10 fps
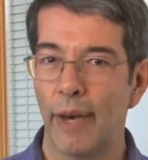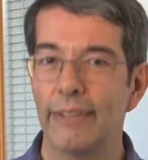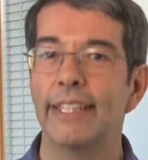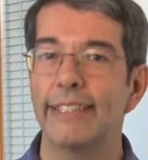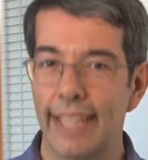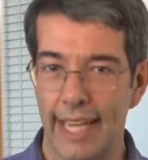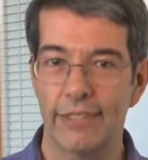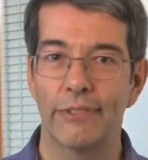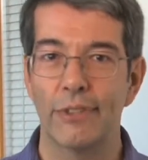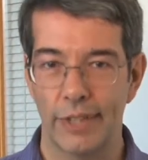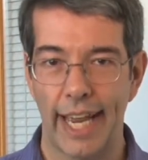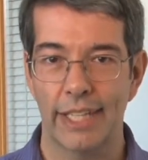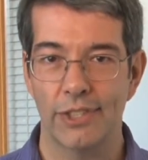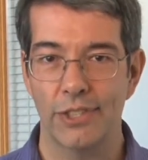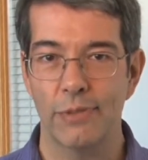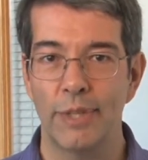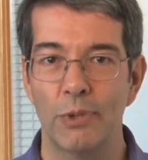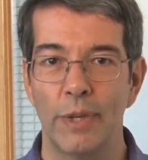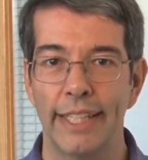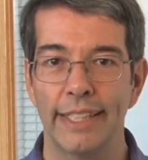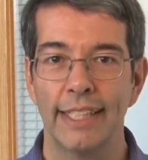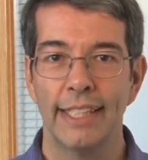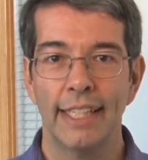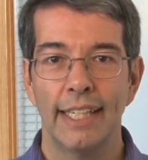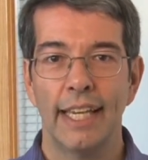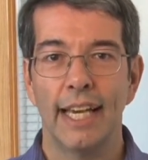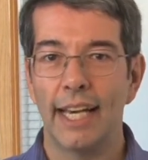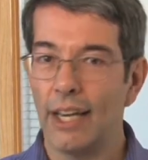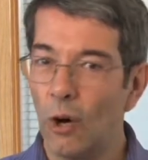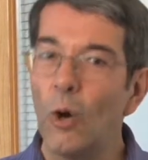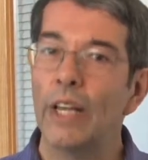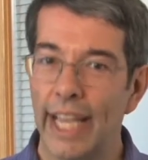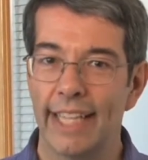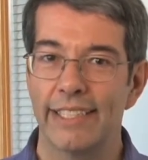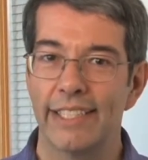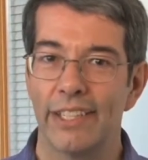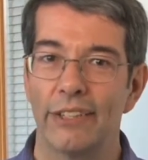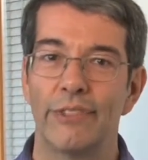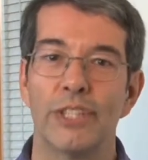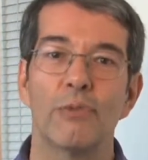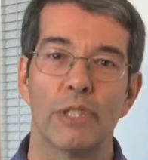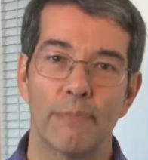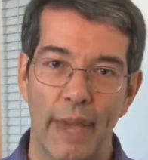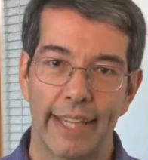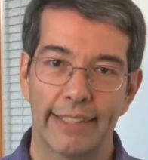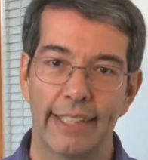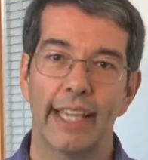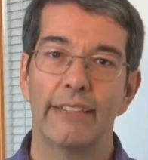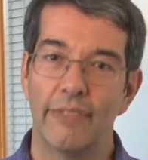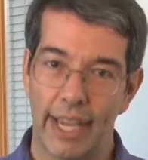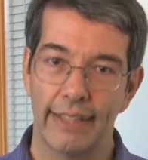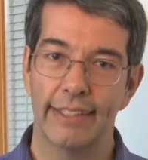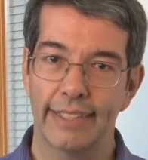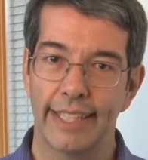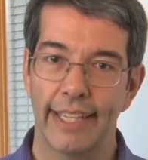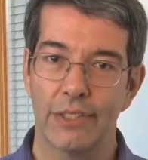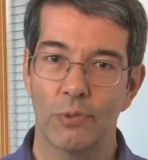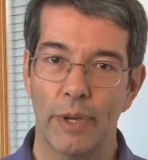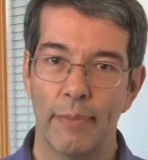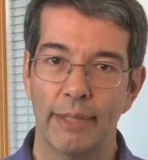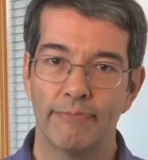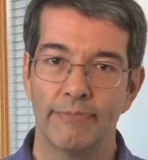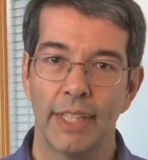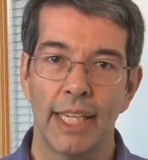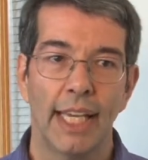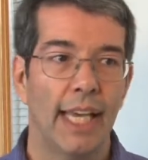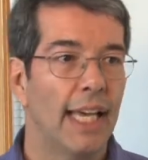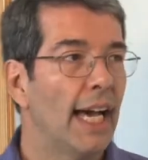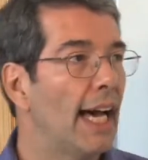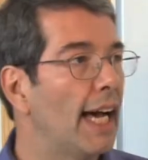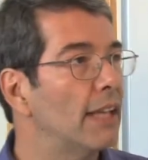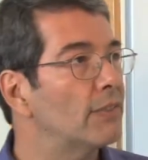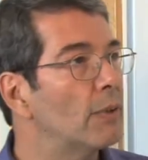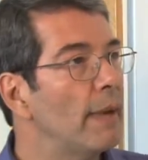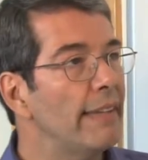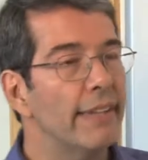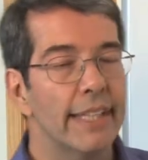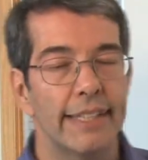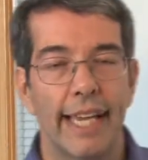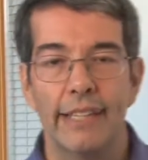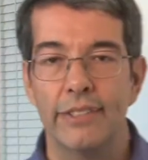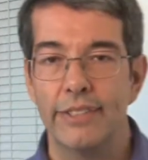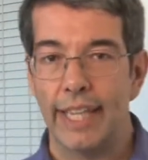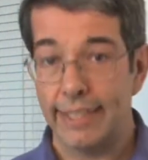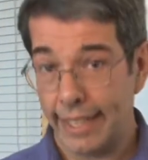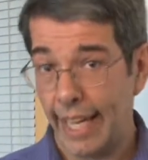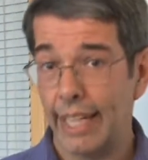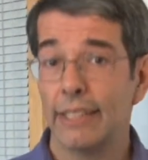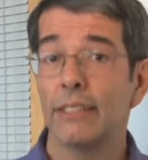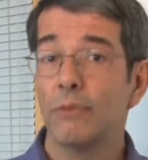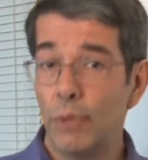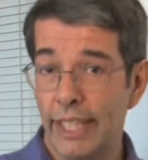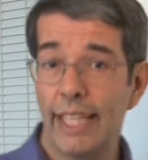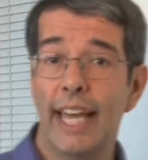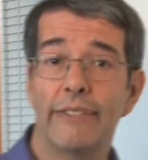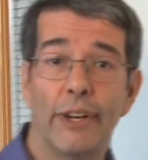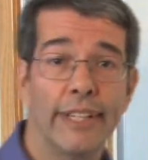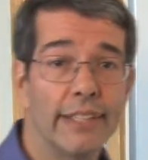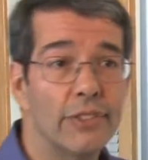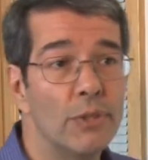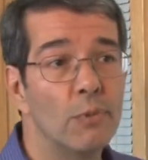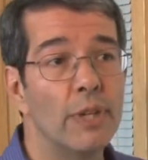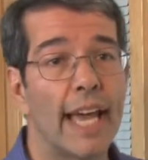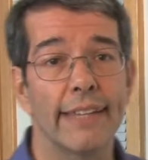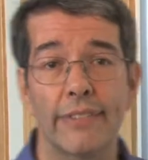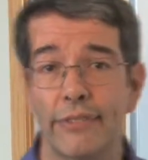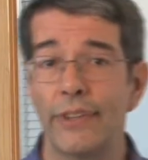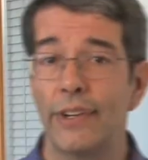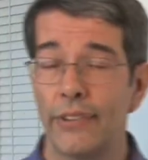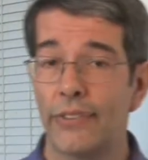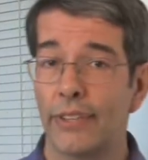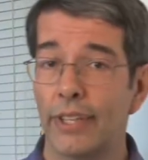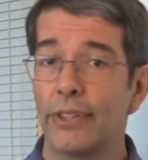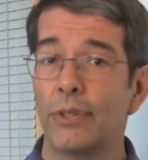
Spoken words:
about these kinds of connections between all kinds of disrespect and violence against women. So basically the exercise, again, with a live audience, you would ask first